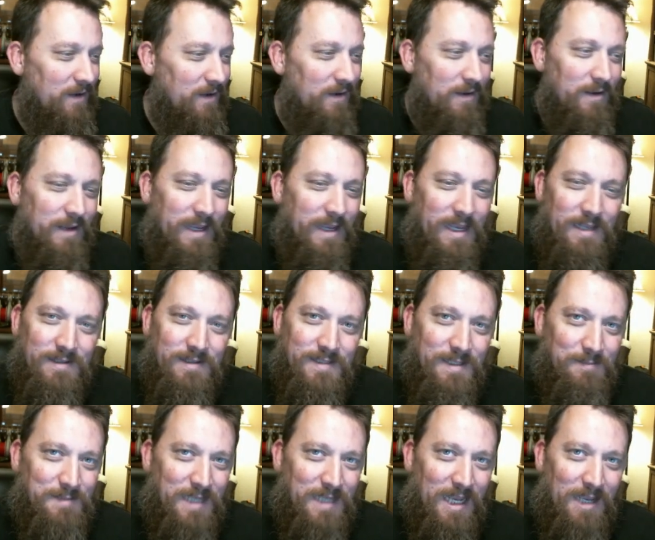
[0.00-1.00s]
And
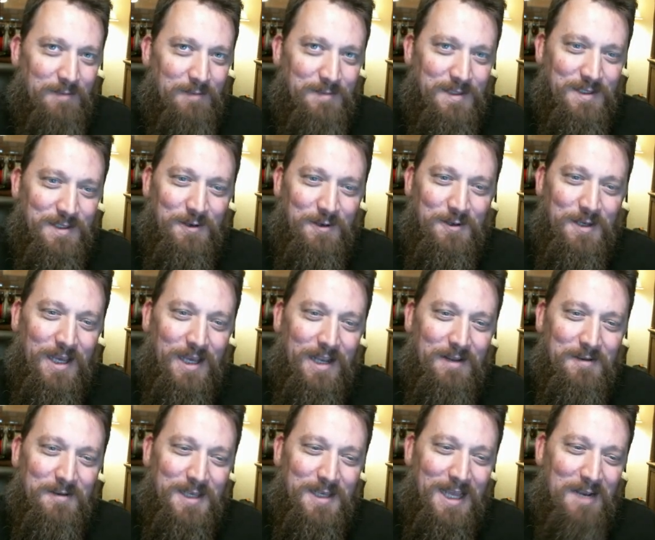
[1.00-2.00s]
sometimes, you
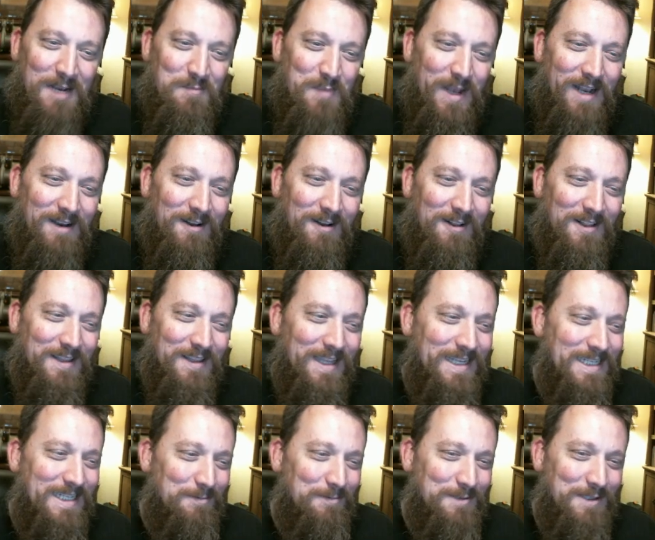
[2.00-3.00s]
gotta bet it all on that
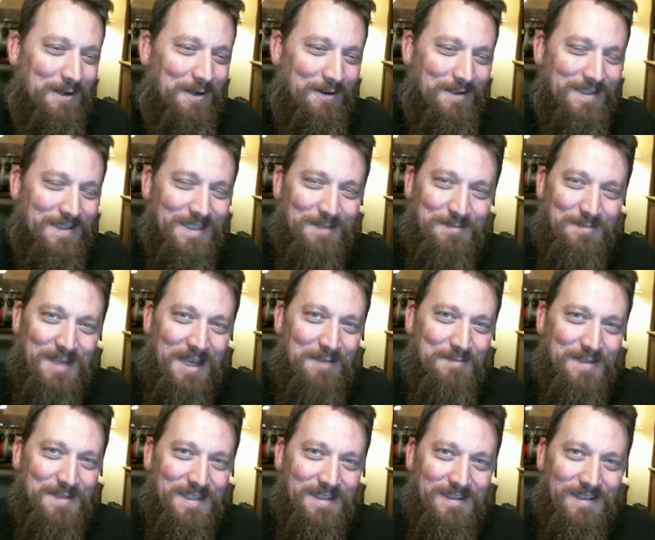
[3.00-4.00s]
double turn, and
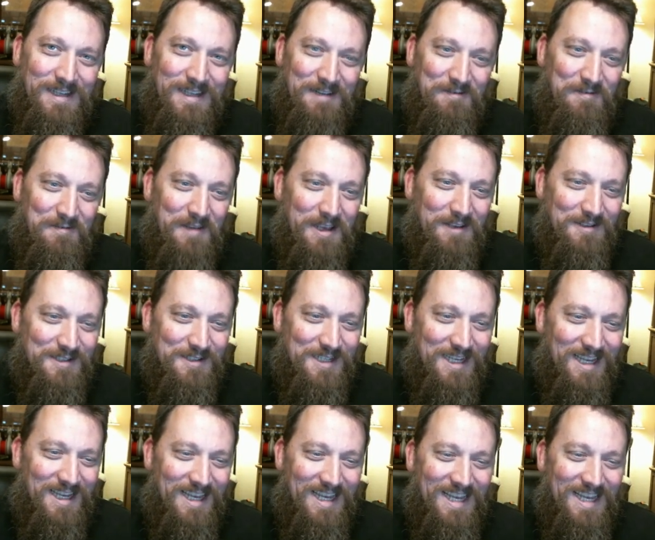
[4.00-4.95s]
sometimes it fails you,